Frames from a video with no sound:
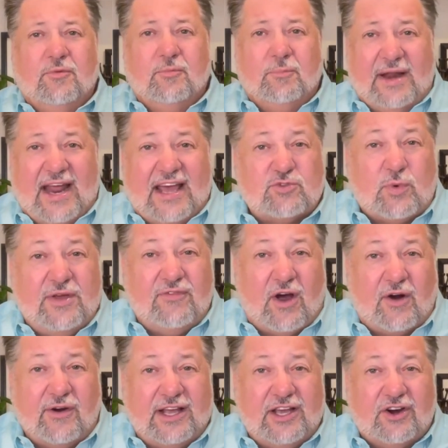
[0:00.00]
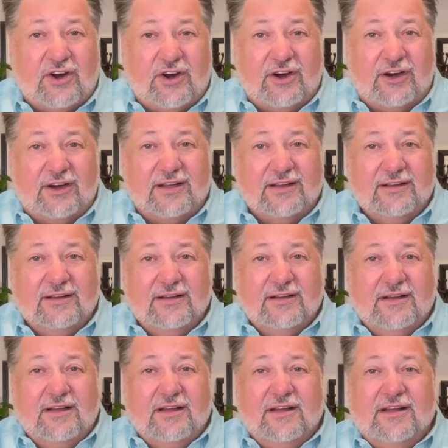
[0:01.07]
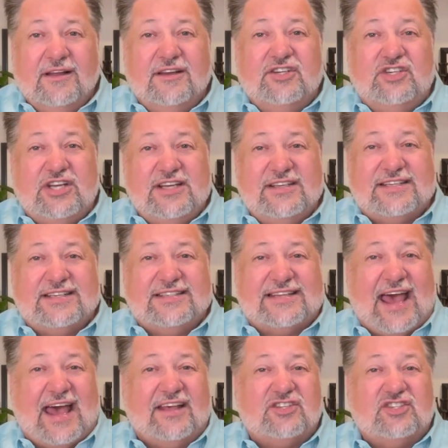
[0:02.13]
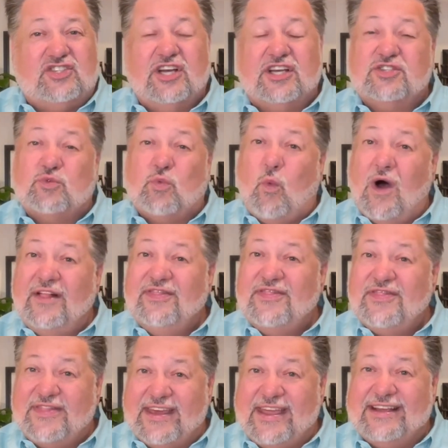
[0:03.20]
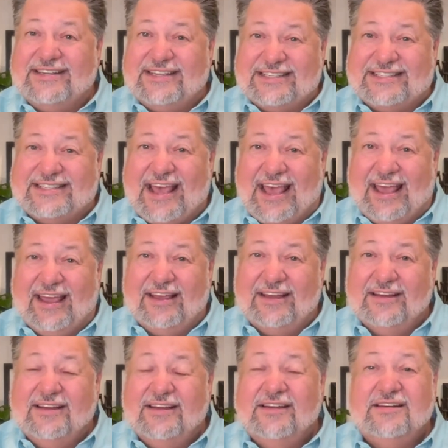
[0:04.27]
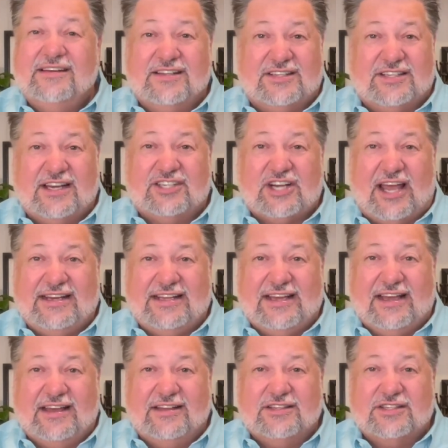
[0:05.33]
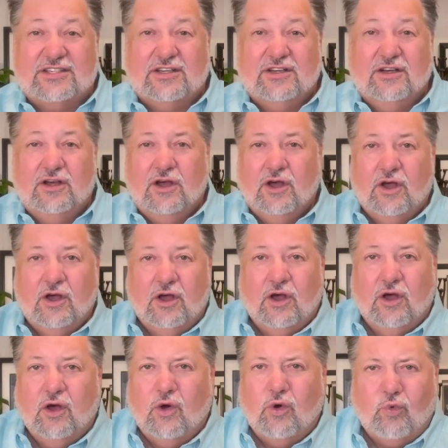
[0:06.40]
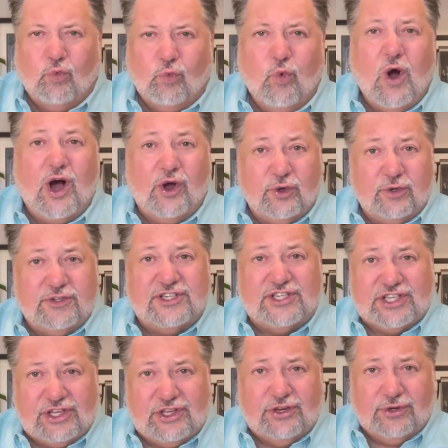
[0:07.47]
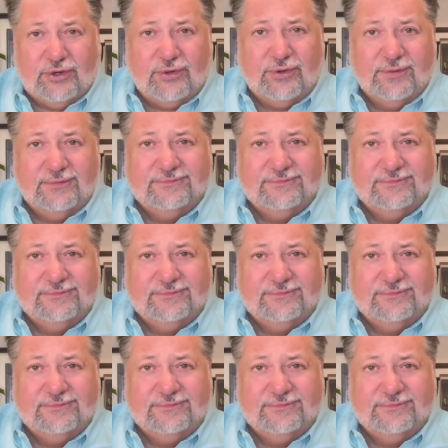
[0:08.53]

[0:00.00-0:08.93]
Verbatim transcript: But as we've already heard, Jesus has just one thing to say to such ideas Woe to you!